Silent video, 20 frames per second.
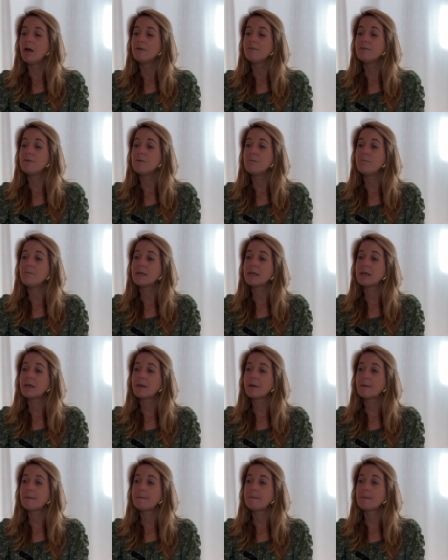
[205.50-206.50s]
For
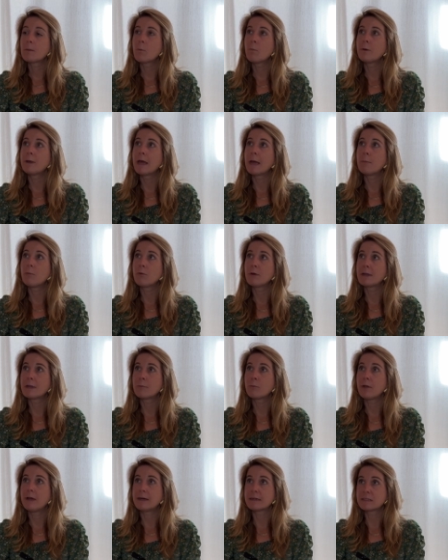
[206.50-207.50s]
me, when I bring
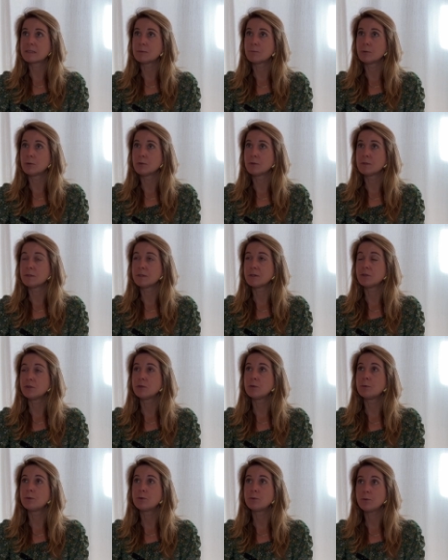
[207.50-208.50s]
Black Spruce
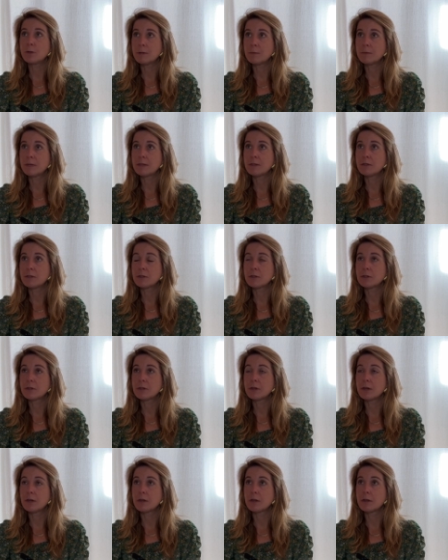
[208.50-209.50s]
into a treatment
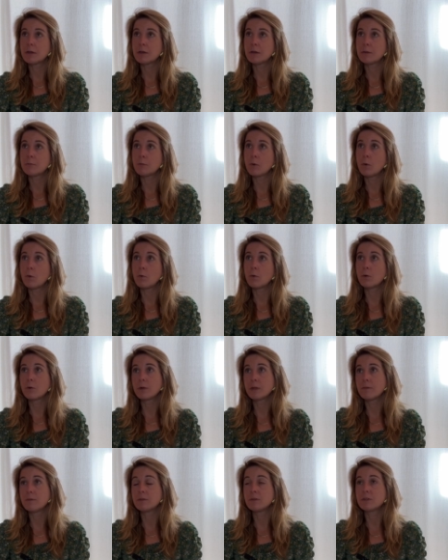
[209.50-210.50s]
or
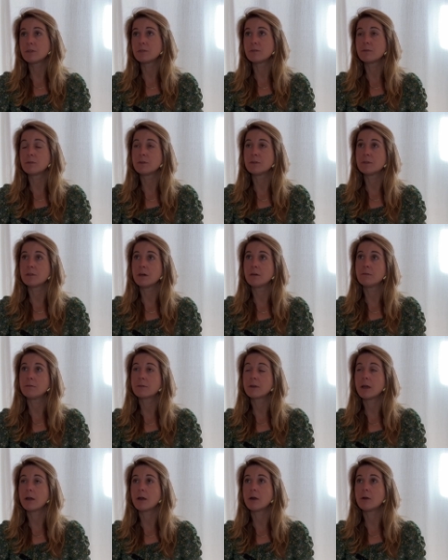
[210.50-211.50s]
even just for
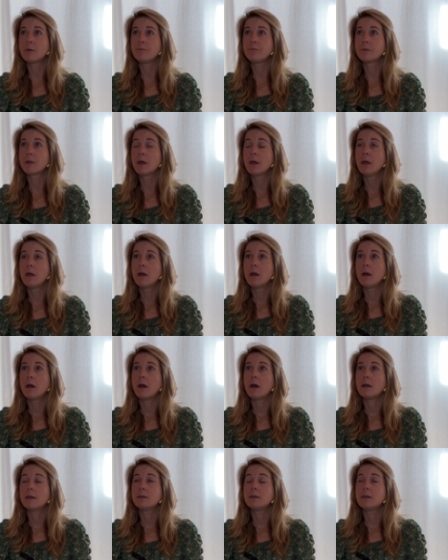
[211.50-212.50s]
self-care,
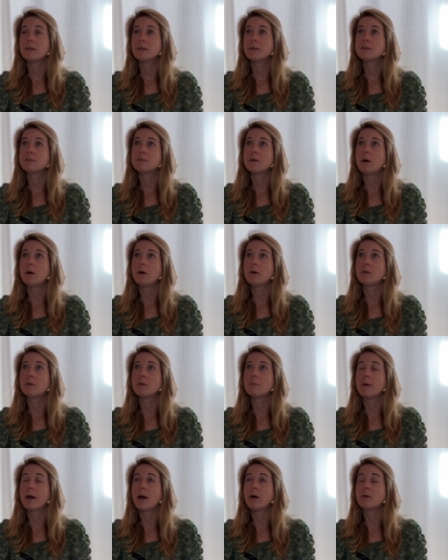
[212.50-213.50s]
it is all
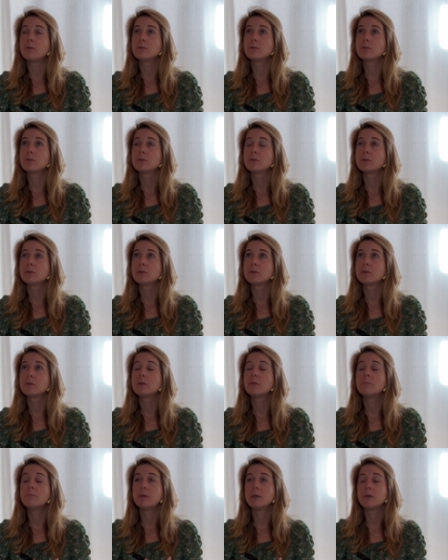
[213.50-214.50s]
about
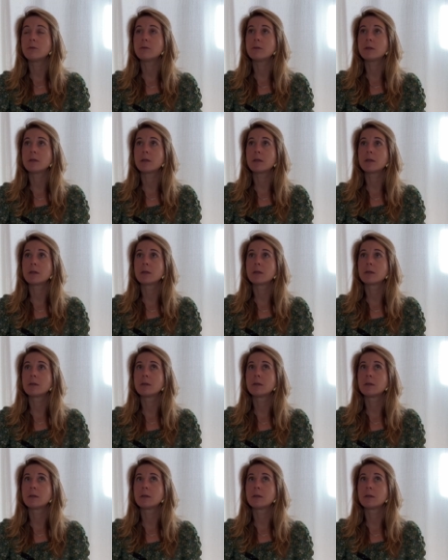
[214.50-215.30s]
the mirroring.